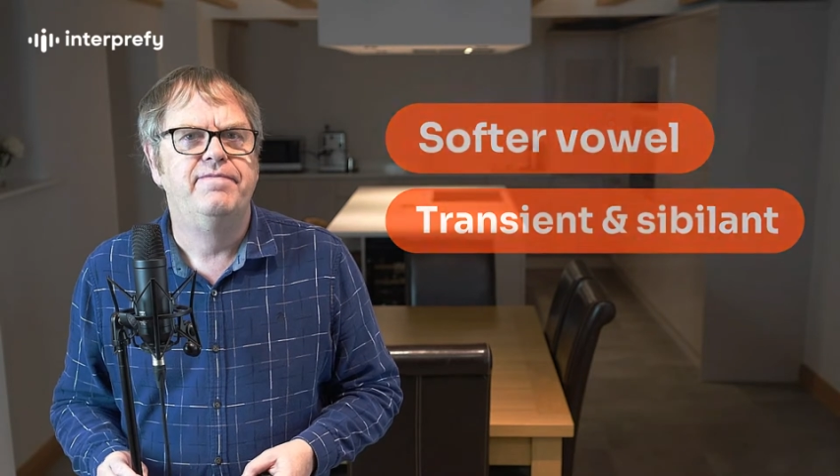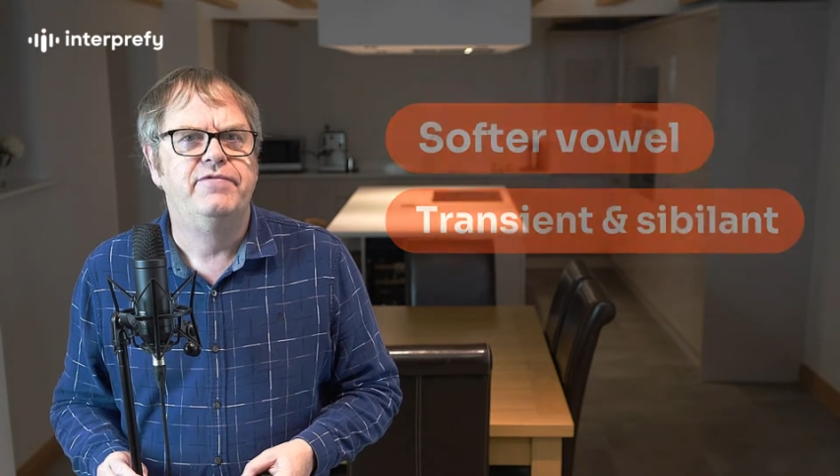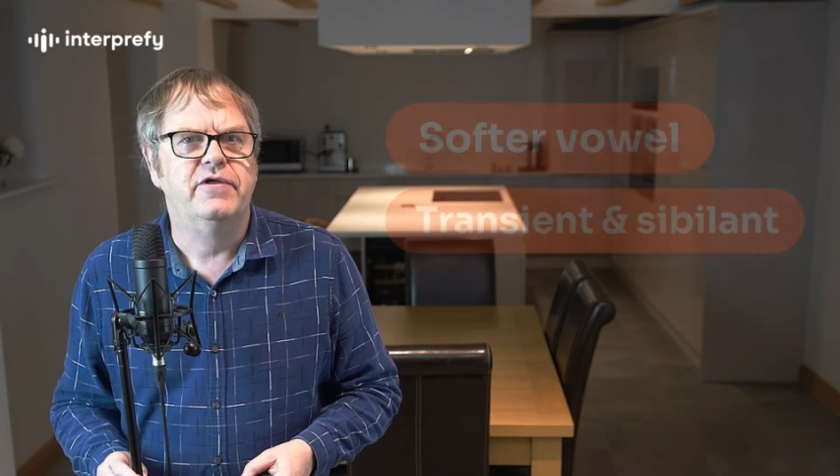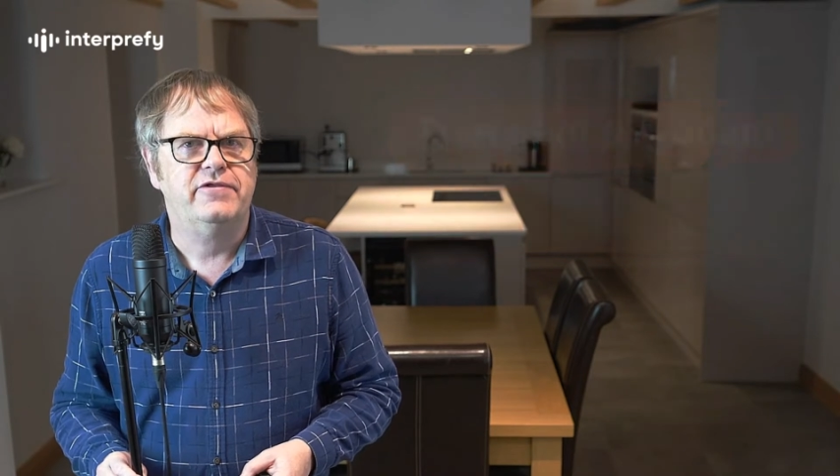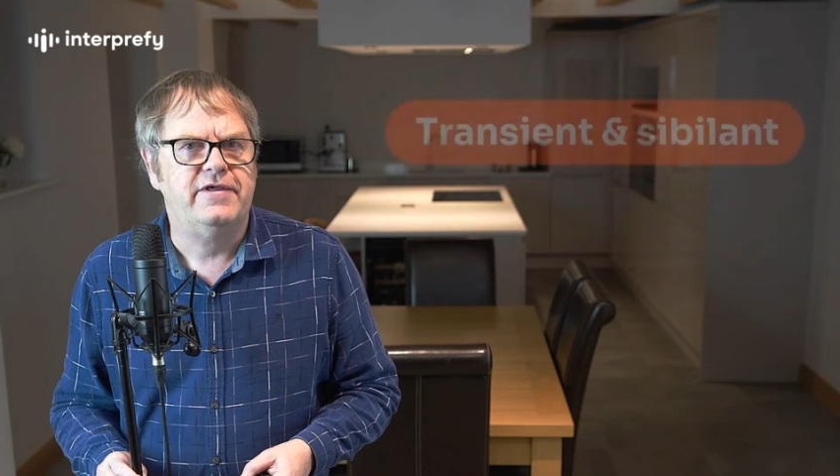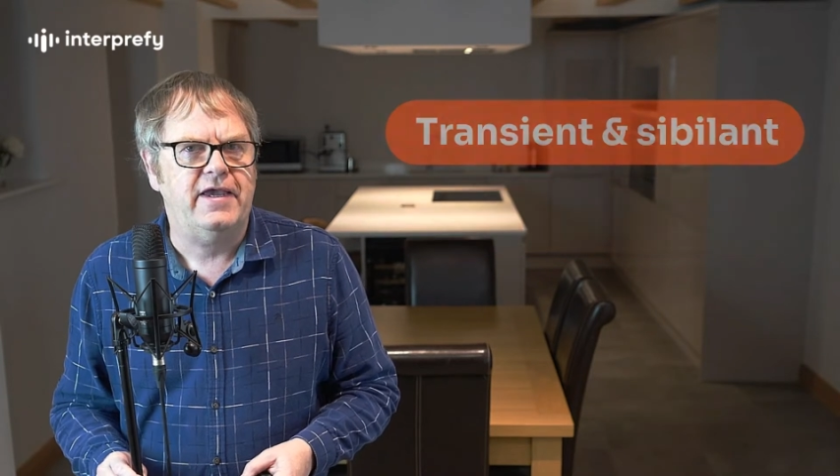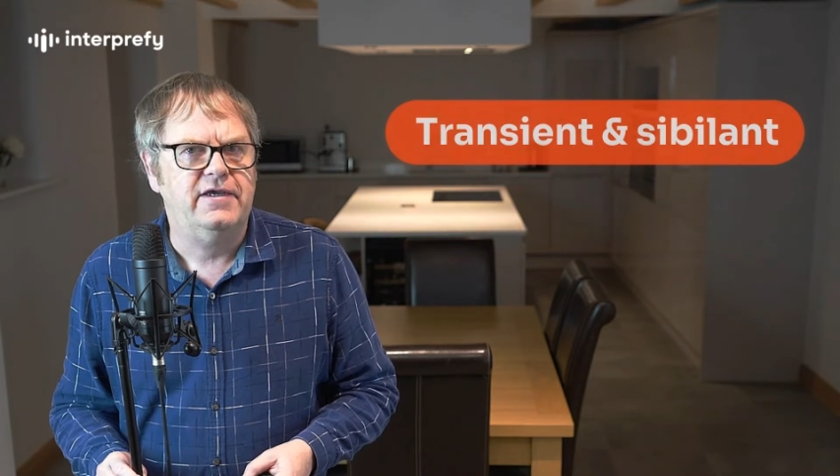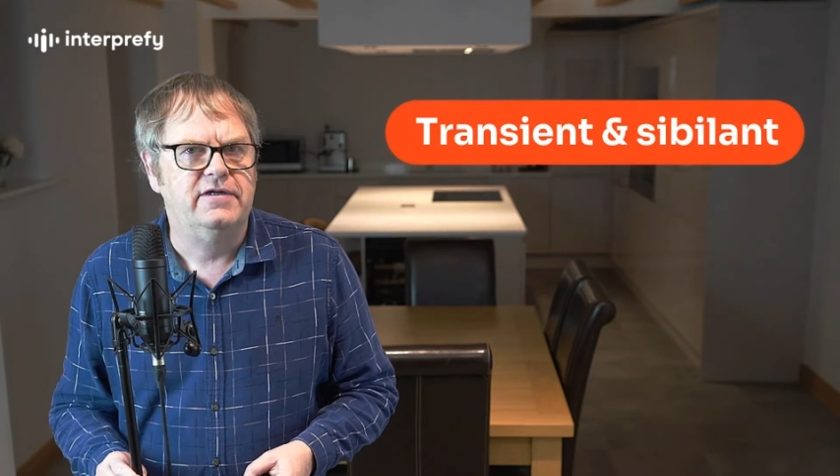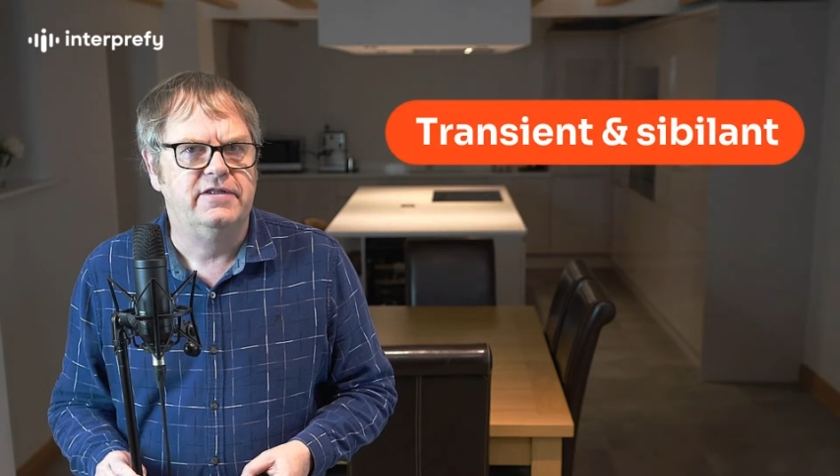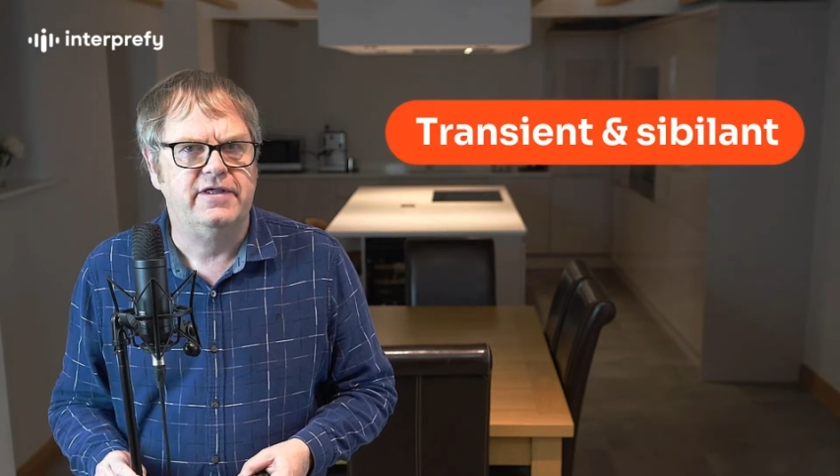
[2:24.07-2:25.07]
The
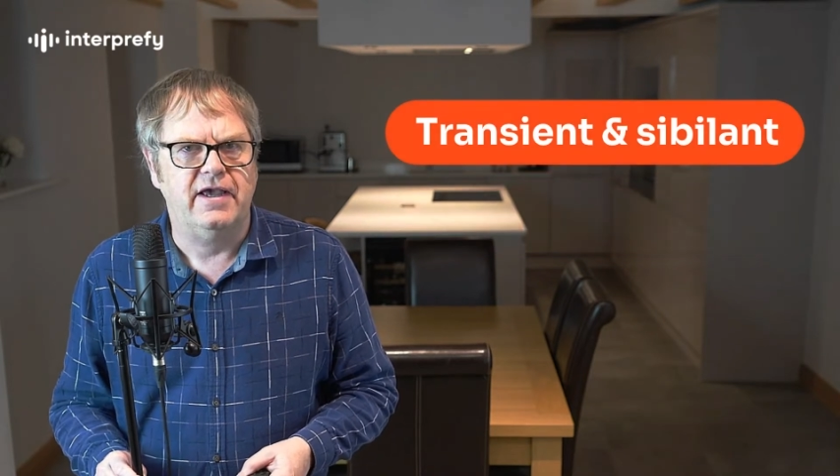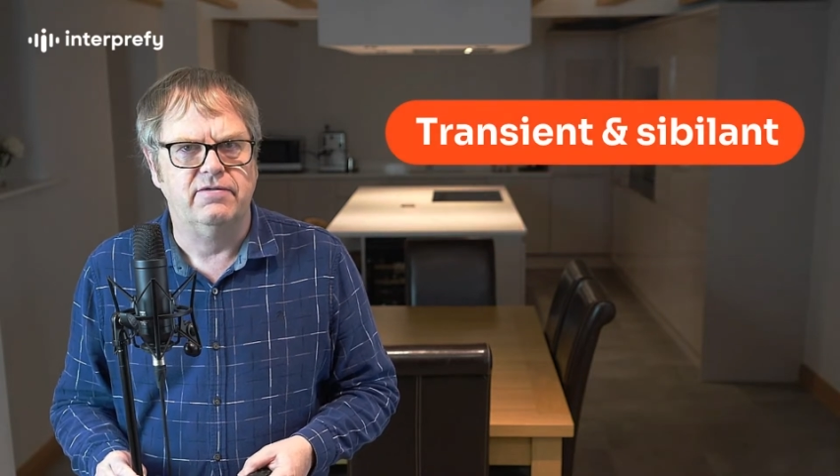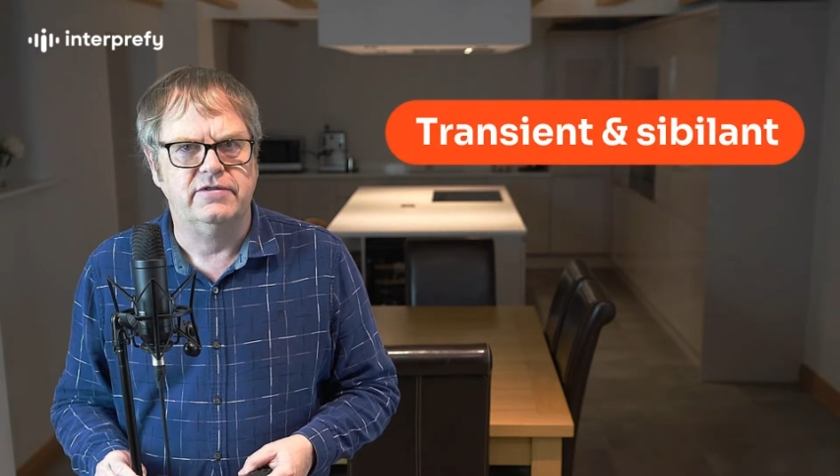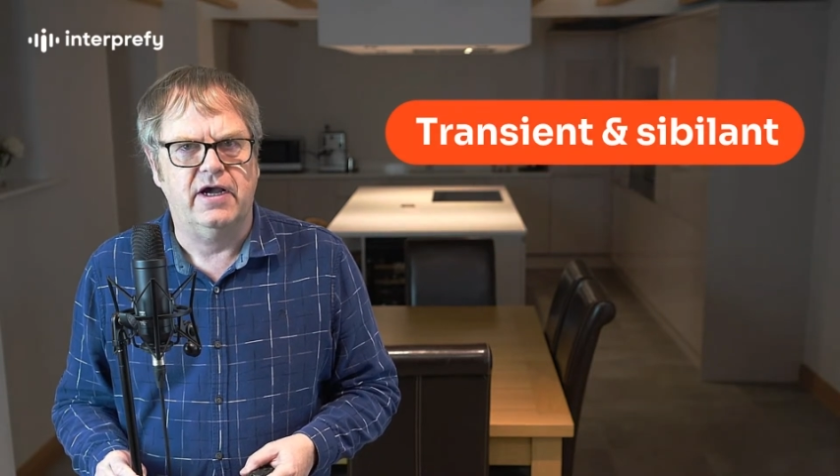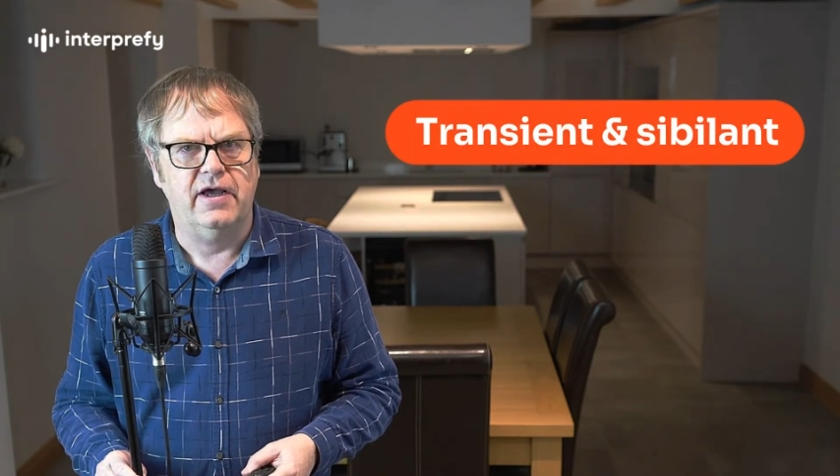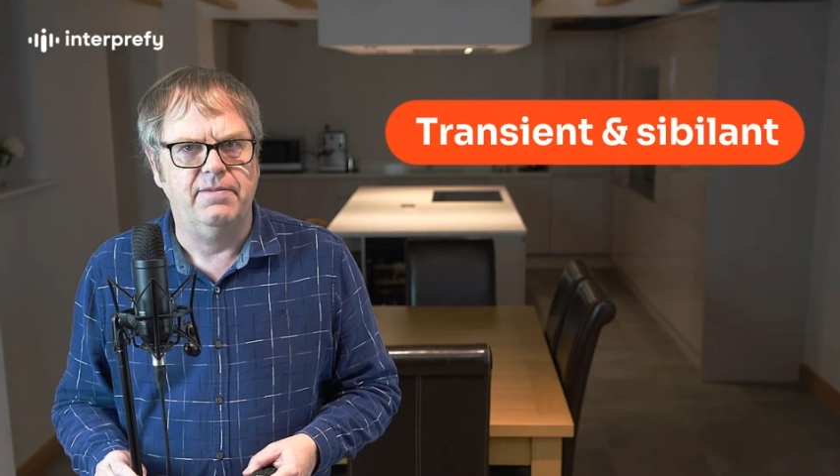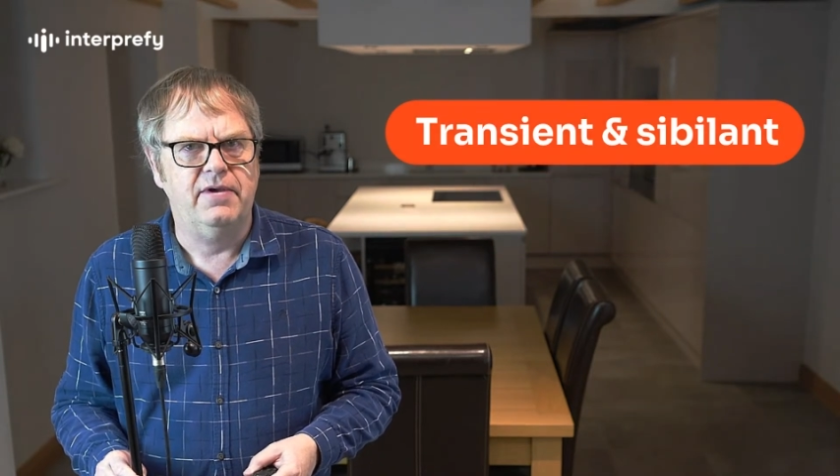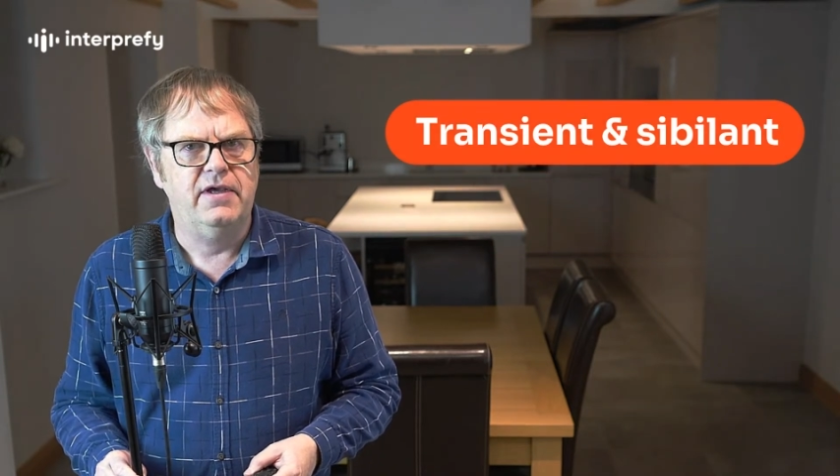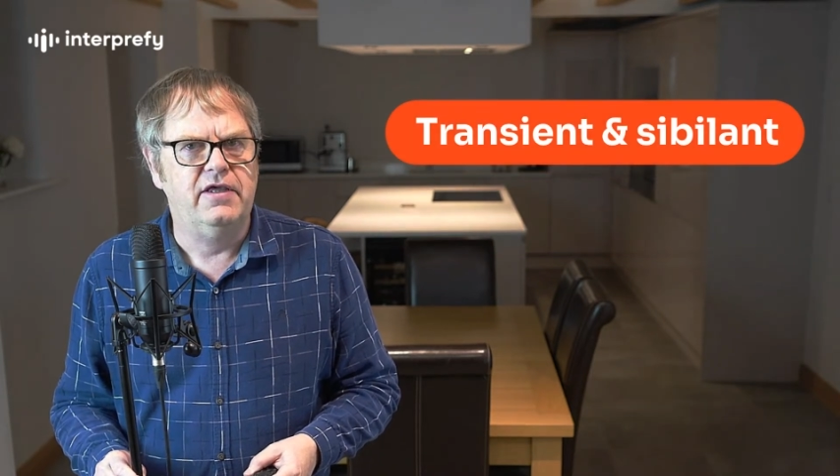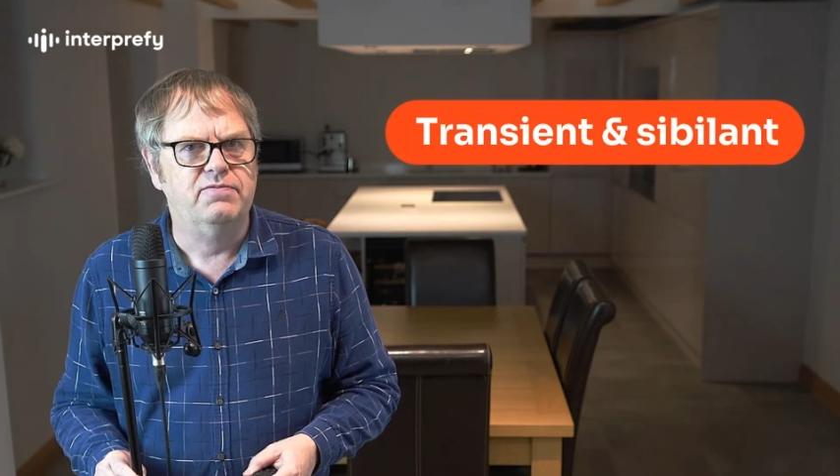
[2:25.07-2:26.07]
second sound type
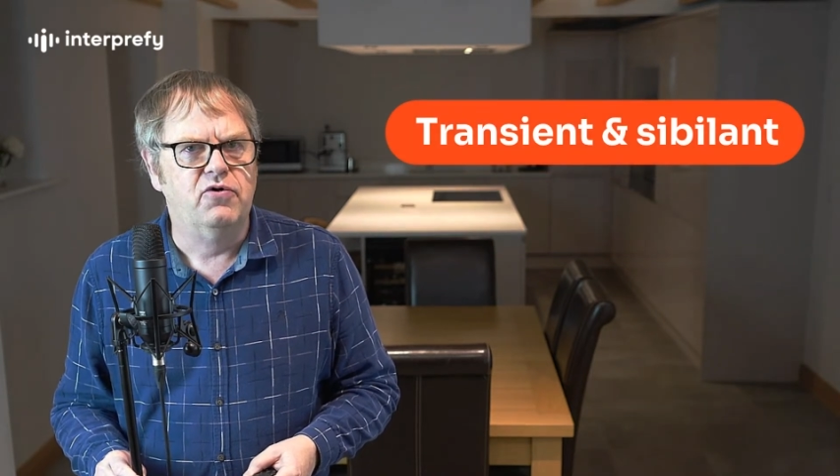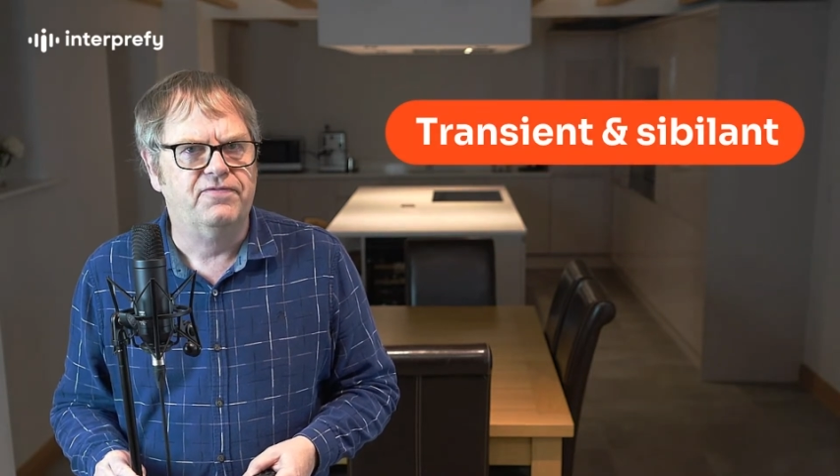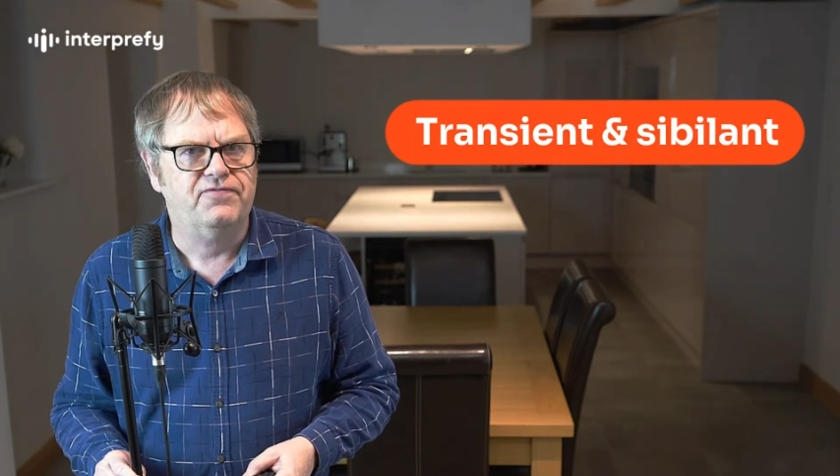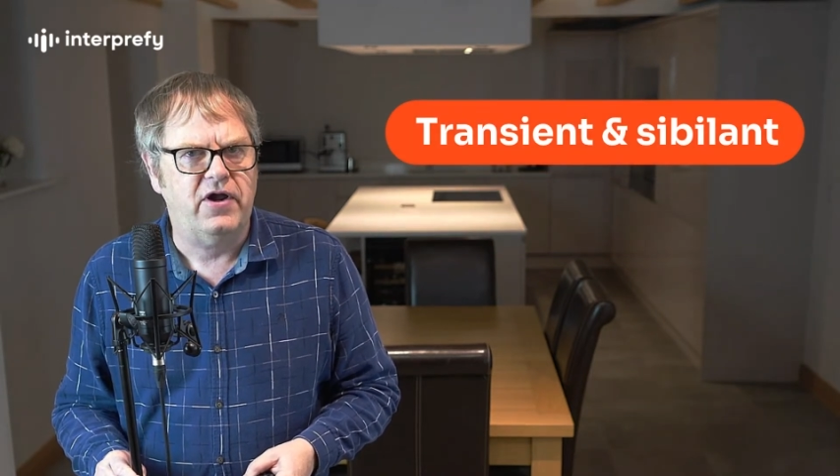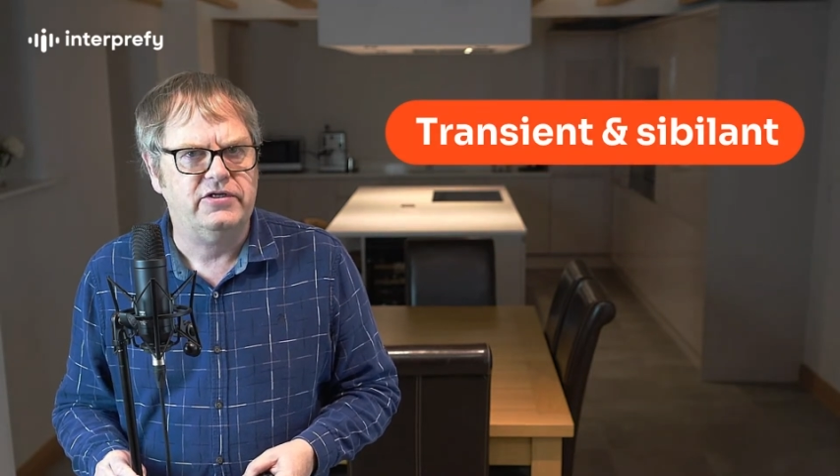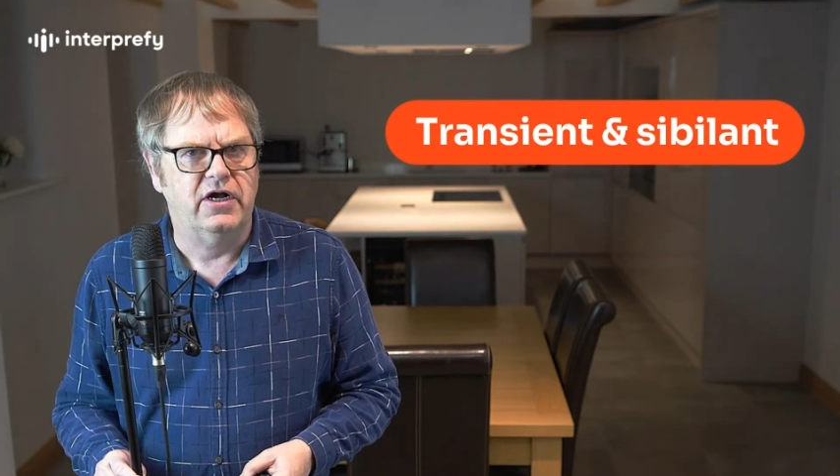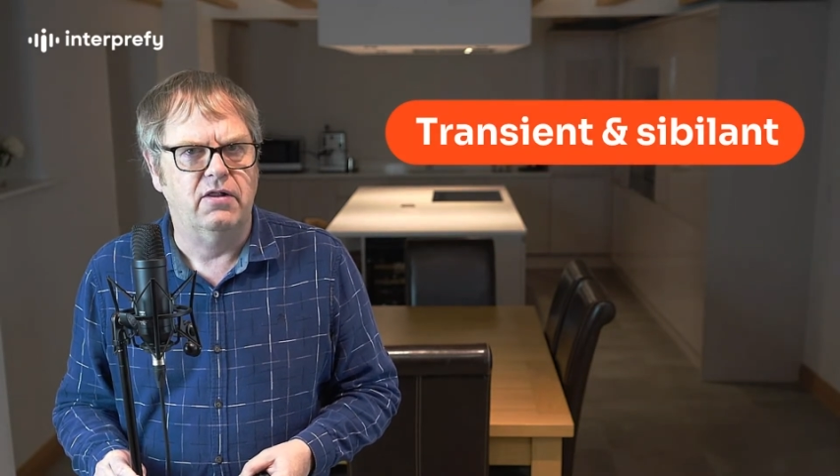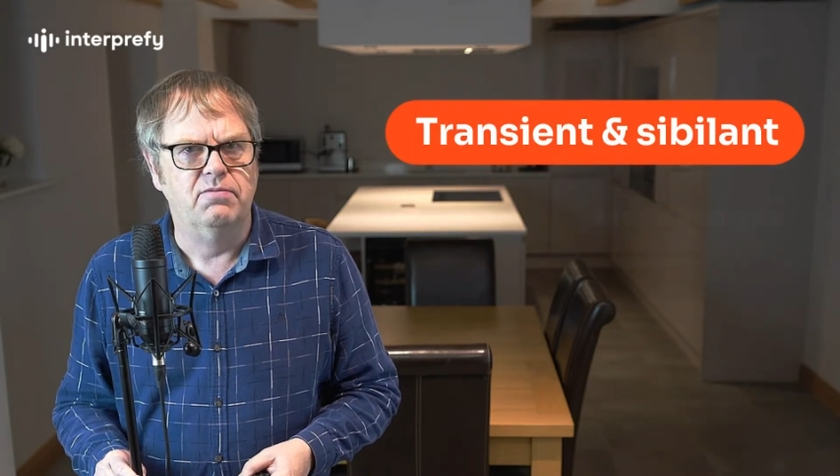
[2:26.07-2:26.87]
is more fragile,